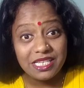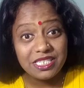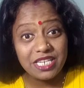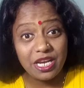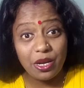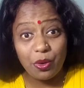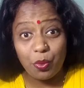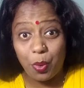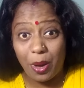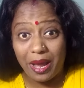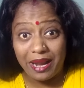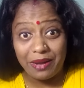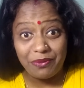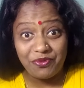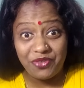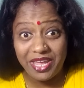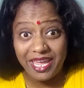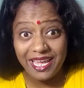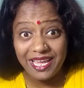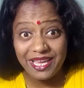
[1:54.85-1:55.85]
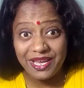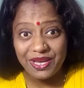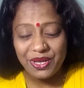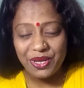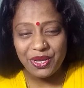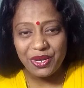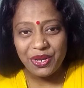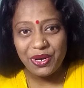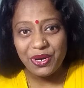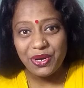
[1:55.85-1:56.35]
Till 1 week,
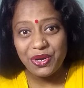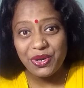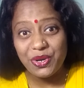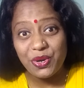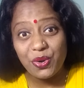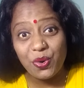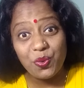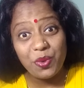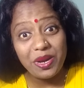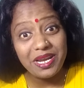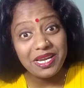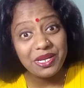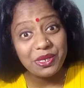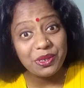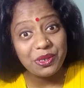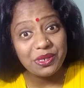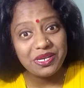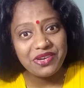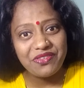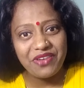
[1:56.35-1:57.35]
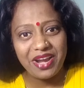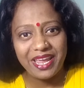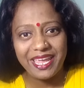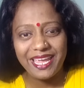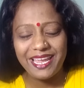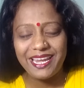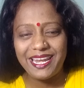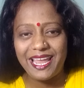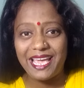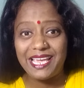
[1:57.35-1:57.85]
no one could
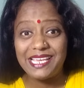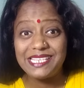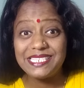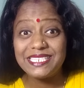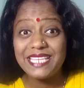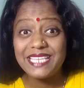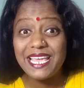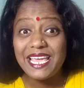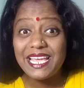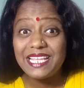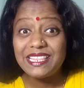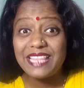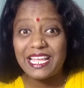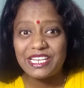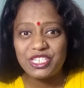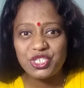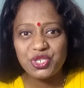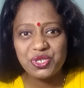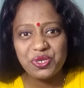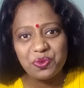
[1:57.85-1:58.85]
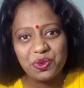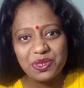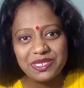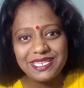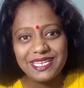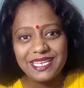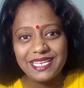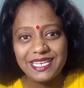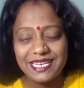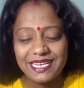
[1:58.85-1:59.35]
recognize that she
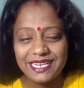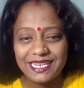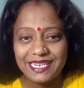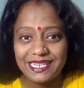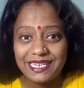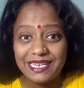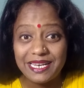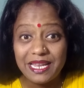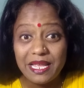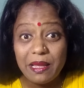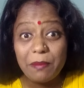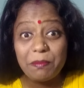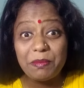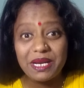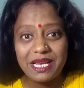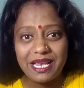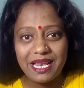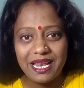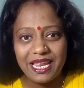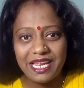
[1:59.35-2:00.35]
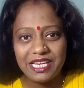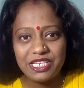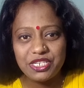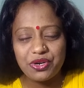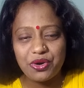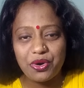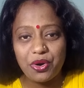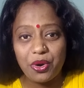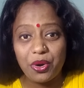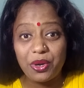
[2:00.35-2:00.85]
was a girl. But
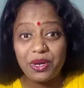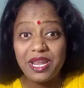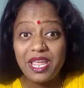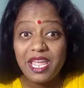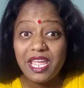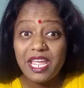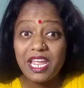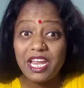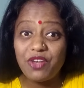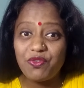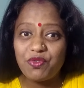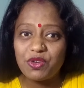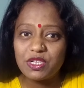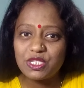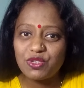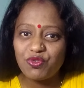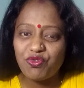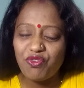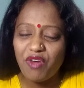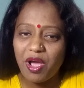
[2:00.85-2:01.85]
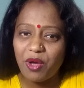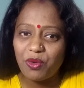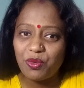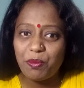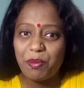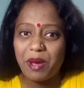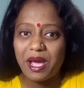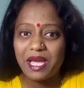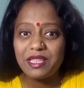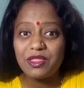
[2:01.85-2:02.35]
later on, it was
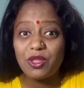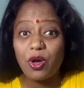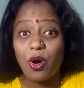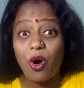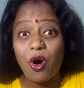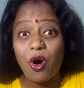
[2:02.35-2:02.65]
found by the